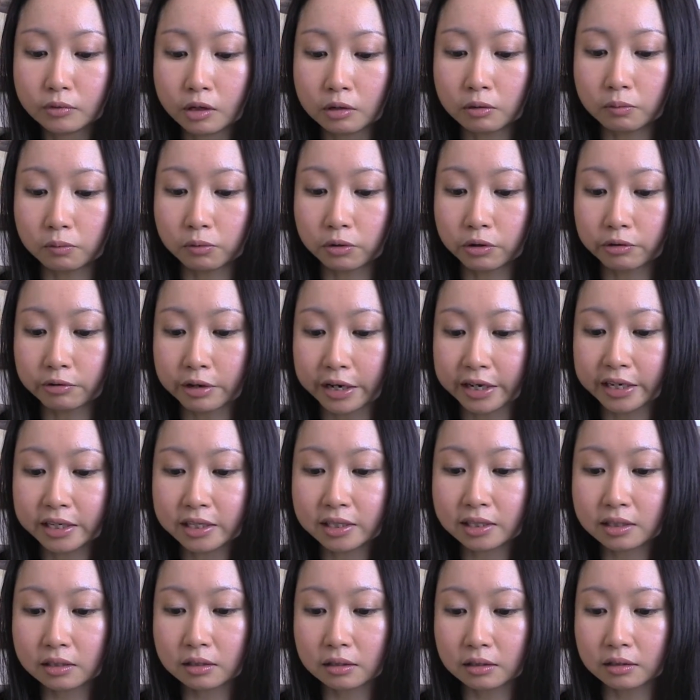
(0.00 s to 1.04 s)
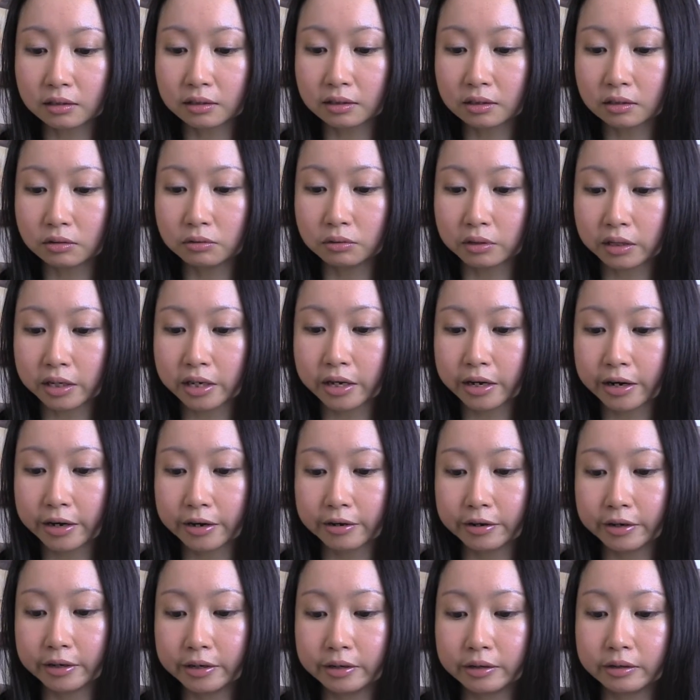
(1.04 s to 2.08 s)
More rice. Let's do a
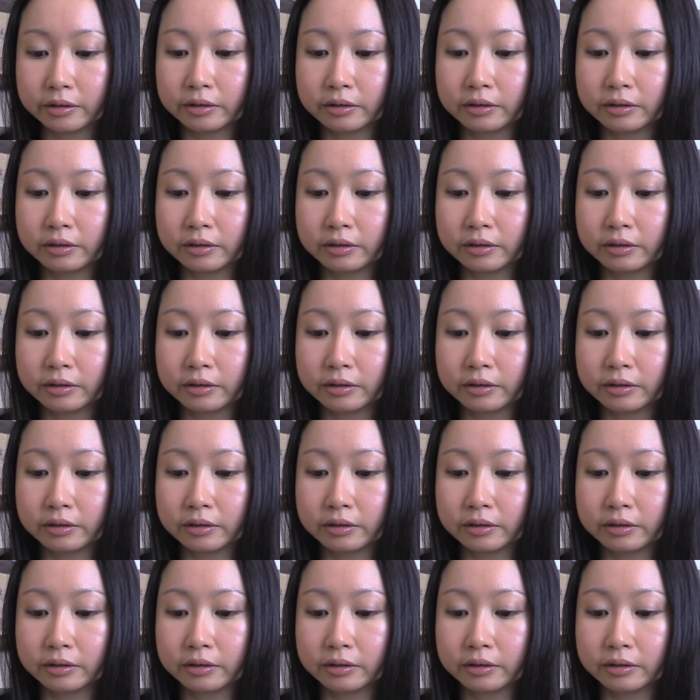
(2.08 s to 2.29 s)
carrot,